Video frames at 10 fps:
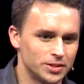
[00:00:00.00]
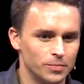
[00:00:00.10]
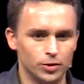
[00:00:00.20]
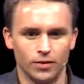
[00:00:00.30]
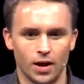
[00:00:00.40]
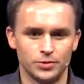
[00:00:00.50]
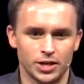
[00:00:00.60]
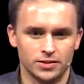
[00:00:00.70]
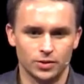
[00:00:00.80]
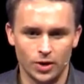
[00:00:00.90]
to move
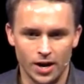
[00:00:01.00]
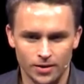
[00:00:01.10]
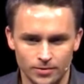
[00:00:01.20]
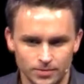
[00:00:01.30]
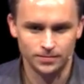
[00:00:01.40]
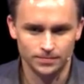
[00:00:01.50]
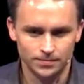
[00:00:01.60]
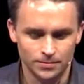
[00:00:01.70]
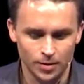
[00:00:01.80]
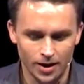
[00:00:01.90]
objects around,
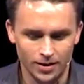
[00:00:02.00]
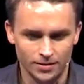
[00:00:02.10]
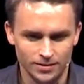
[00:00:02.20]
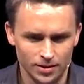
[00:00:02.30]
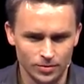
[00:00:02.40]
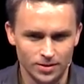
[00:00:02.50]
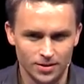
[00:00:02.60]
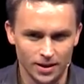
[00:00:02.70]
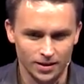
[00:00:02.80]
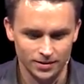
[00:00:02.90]
right? You would
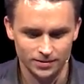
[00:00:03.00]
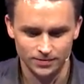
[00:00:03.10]
think.